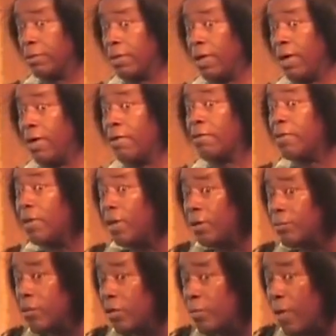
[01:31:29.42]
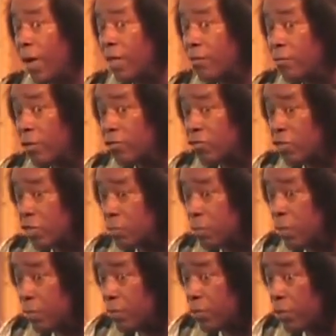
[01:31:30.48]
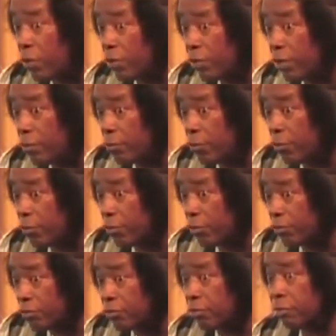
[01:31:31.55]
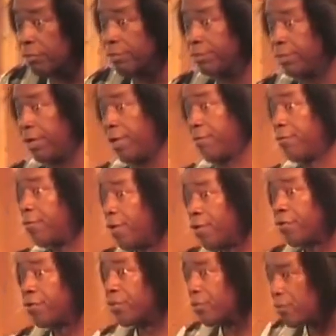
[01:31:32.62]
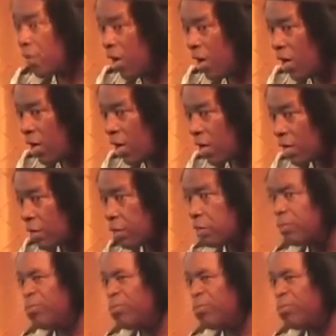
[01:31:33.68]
How come nobody wants these people to know their mores? I wonder why.